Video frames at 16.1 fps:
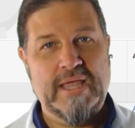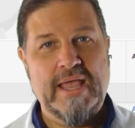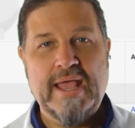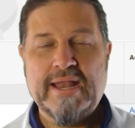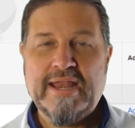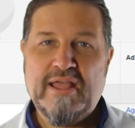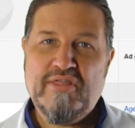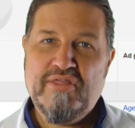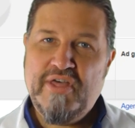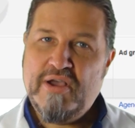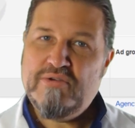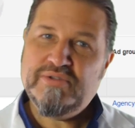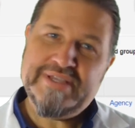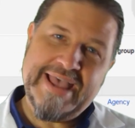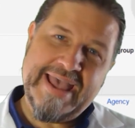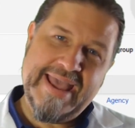Now,
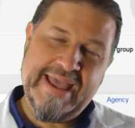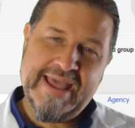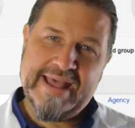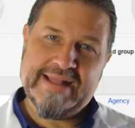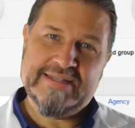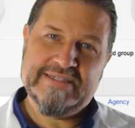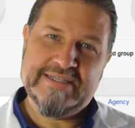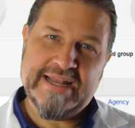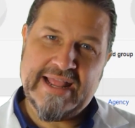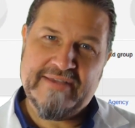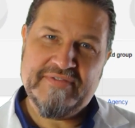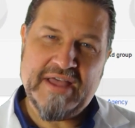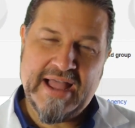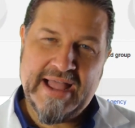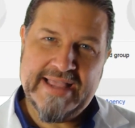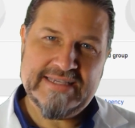those ads that have
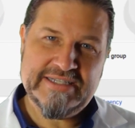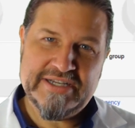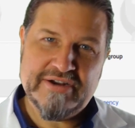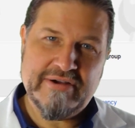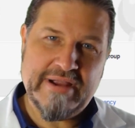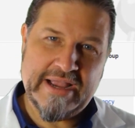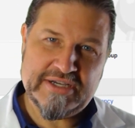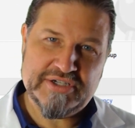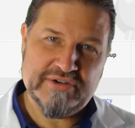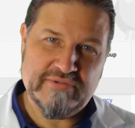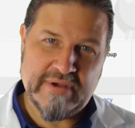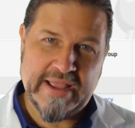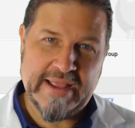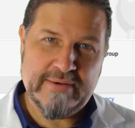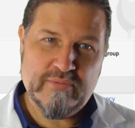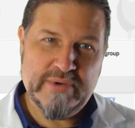the highest interaction
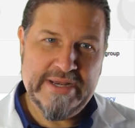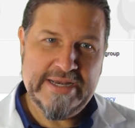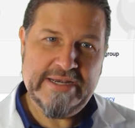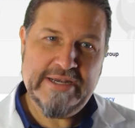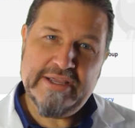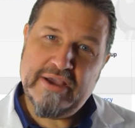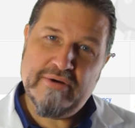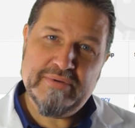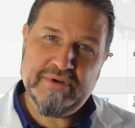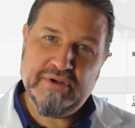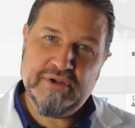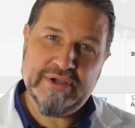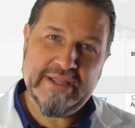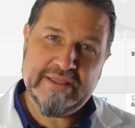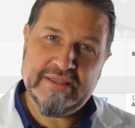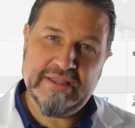rate, we need to go and
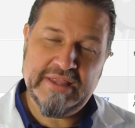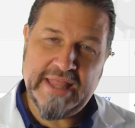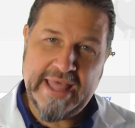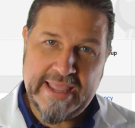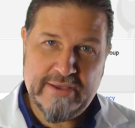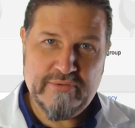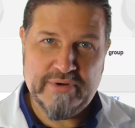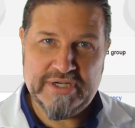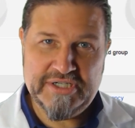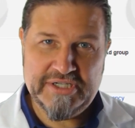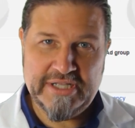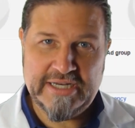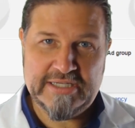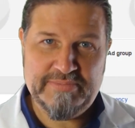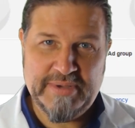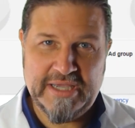look at the language that
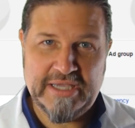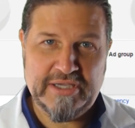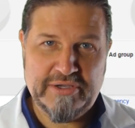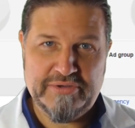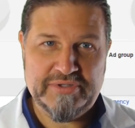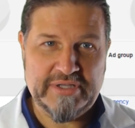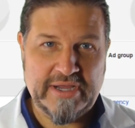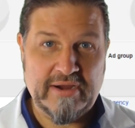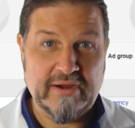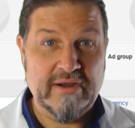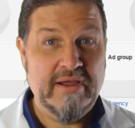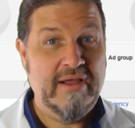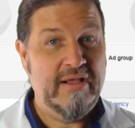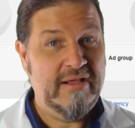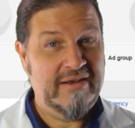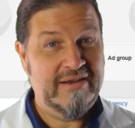is being used there.
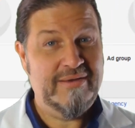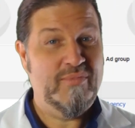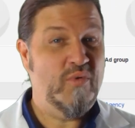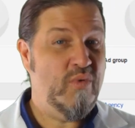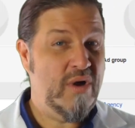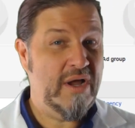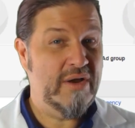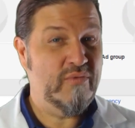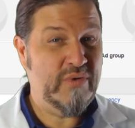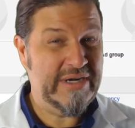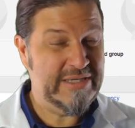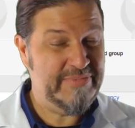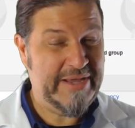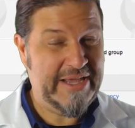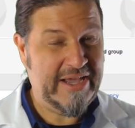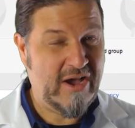Number one, what is
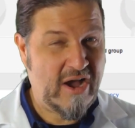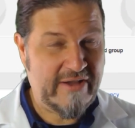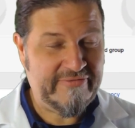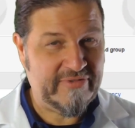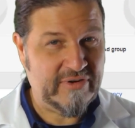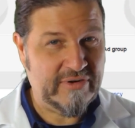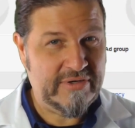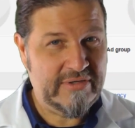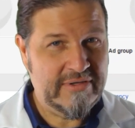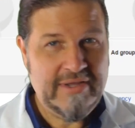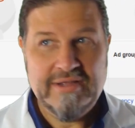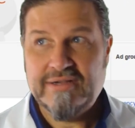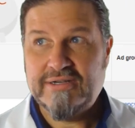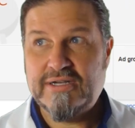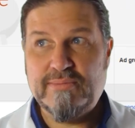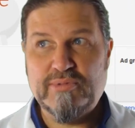being offered?
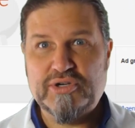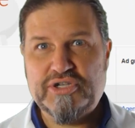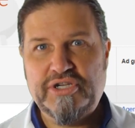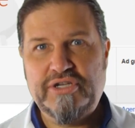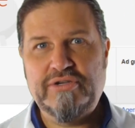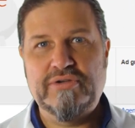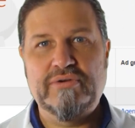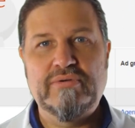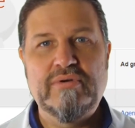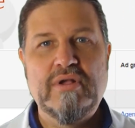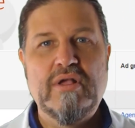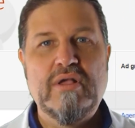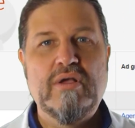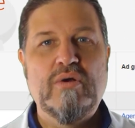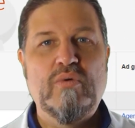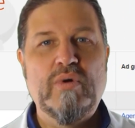Number two,
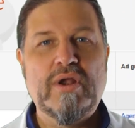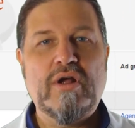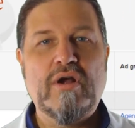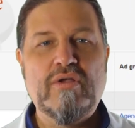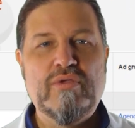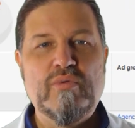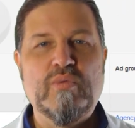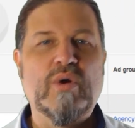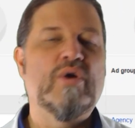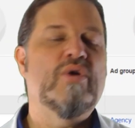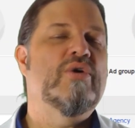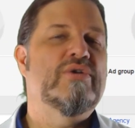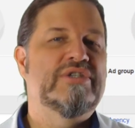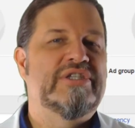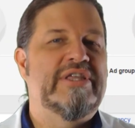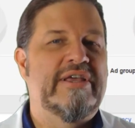what are the
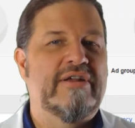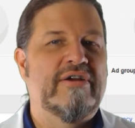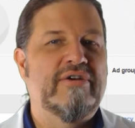words that are